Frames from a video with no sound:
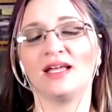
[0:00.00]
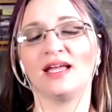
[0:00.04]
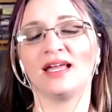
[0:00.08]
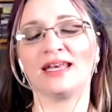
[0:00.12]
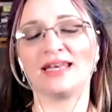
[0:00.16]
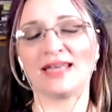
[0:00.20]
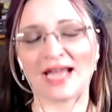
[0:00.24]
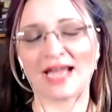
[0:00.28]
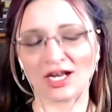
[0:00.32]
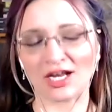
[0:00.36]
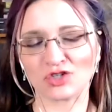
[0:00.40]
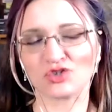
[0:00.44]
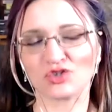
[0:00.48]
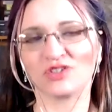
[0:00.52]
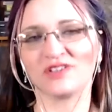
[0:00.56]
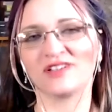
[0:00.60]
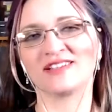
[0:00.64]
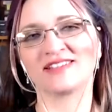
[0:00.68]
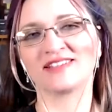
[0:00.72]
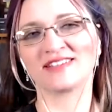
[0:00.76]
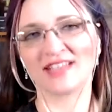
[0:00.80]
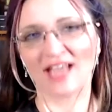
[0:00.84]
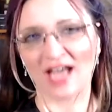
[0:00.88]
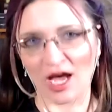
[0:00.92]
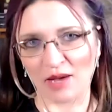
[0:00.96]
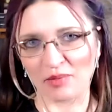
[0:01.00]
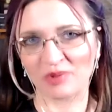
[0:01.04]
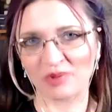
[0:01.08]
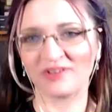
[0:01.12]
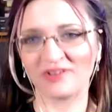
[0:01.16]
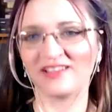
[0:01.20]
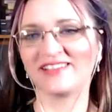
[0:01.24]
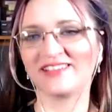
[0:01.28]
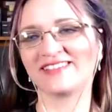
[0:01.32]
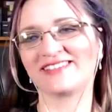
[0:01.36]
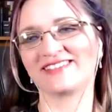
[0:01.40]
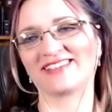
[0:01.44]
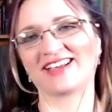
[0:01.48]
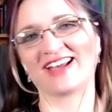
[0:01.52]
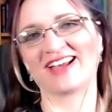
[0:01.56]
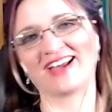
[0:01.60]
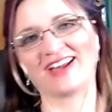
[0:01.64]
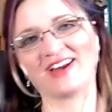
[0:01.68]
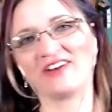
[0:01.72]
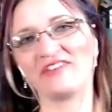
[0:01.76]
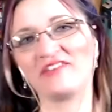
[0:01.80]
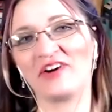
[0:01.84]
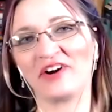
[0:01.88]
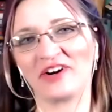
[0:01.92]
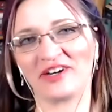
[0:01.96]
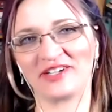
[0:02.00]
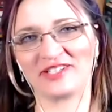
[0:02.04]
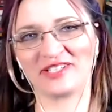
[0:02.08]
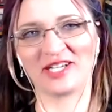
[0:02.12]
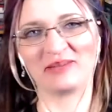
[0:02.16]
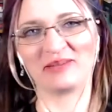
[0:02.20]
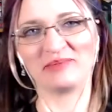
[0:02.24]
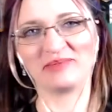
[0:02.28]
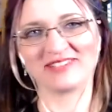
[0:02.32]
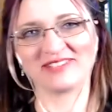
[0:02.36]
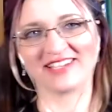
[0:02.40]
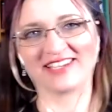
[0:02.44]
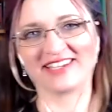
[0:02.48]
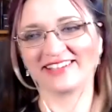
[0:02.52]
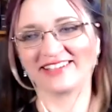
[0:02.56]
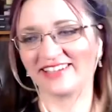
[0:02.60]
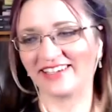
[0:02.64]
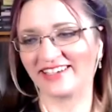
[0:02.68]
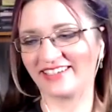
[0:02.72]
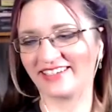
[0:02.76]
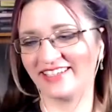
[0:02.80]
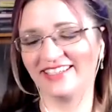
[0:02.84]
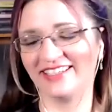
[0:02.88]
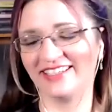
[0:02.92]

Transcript: Naturalist Capitalist. I have a hard time saying that.